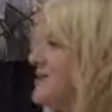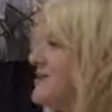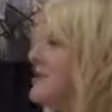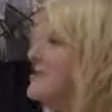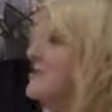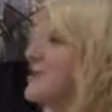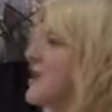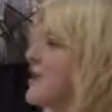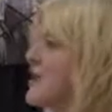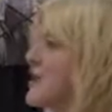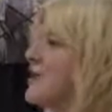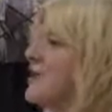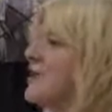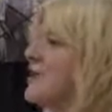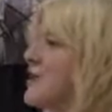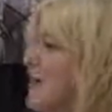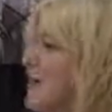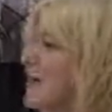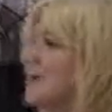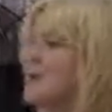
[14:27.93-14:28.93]
You're never going to
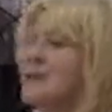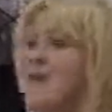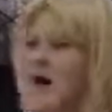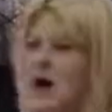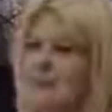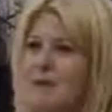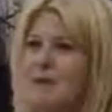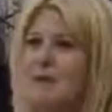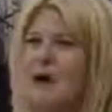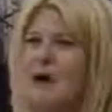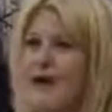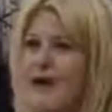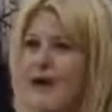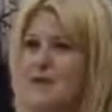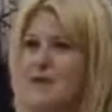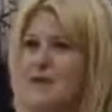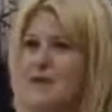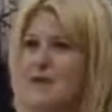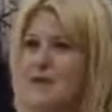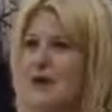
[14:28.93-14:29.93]
be able to copy my
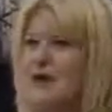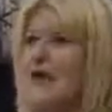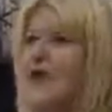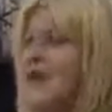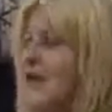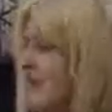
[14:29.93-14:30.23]
handwriting.